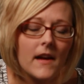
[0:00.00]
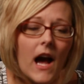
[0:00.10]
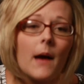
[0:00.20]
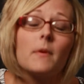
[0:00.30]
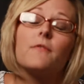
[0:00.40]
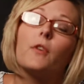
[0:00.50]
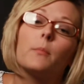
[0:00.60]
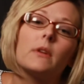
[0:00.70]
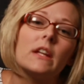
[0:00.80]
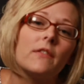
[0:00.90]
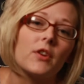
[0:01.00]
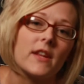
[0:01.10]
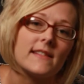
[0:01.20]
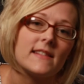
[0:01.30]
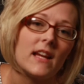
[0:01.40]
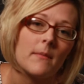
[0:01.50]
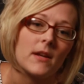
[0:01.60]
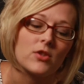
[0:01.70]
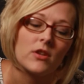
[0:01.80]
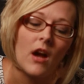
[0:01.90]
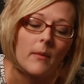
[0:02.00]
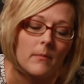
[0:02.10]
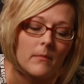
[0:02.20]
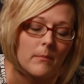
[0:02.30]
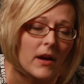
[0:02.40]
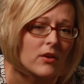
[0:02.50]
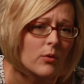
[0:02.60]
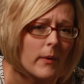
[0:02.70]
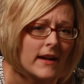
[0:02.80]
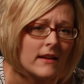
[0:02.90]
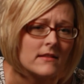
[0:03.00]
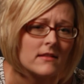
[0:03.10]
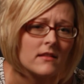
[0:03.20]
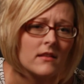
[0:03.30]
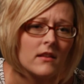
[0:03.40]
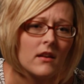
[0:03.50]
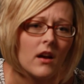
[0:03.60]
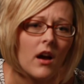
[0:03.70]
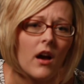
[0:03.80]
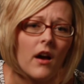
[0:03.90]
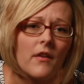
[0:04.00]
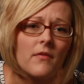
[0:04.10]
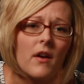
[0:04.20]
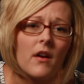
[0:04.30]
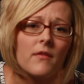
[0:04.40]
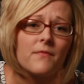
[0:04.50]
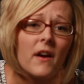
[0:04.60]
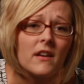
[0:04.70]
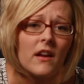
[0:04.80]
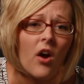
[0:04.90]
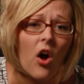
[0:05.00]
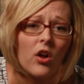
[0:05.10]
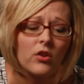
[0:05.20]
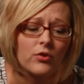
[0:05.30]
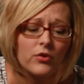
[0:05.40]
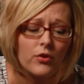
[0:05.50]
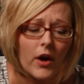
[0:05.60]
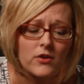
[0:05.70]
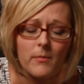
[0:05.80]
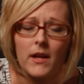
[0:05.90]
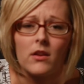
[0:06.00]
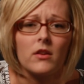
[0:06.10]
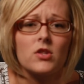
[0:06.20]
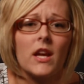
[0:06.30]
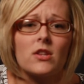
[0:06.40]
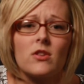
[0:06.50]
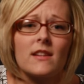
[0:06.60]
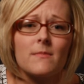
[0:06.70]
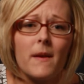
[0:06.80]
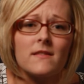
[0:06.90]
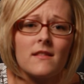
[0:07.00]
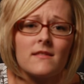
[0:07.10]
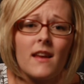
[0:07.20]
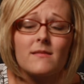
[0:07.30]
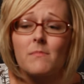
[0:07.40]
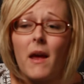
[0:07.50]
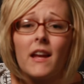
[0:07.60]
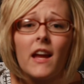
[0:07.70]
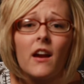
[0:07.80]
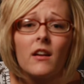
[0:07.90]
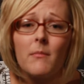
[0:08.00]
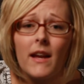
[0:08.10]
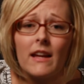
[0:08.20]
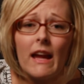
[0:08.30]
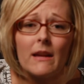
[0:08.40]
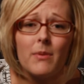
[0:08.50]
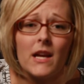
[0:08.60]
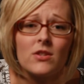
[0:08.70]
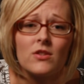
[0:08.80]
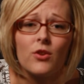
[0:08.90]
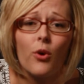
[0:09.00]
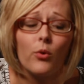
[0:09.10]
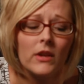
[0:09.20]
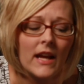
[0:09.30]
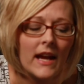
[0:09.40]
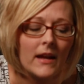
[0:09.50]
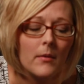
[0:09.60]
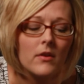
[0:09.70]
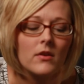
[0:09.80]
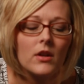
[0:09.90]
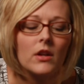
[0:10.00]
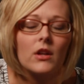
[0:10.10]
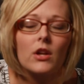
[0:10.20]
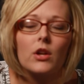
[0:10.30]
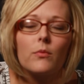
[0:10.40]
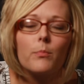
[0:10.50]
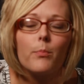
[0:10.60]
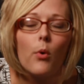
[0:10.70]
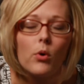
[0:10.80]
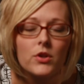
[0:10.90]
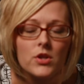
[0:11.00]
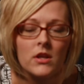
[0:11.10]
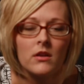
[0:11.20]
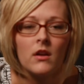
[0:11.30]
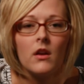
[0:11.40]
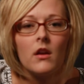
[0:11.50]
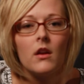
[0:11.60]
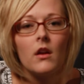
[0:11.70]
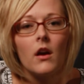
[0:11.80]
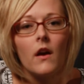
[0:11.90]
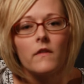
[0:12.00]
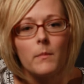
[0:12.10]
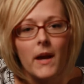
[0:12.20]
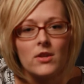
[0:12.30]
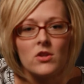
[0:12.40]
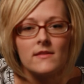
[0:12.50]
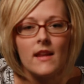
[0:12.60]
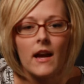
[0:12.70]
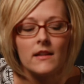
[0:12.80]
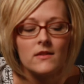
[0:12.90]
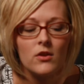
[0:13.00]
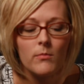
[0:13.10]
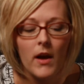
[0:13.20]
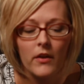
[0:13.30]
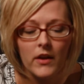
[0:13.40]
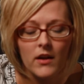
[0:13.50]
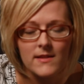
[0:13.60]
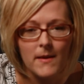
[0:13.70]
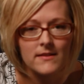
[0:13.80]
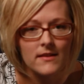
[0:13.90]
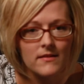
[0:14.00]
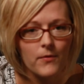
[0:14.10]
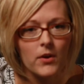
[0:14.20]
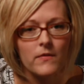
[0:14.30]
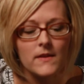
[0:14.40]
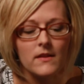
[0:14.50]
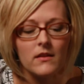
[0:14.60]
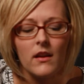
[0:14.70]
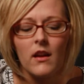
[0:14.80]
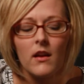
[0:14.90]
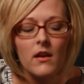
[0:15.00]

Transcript: I'm a firm believer that CMS should not bear the weight of funding all graduate medical education expenses, as Medicare and Medicaid patients are only a portion of the patients that consume healthcare expenses for a facility.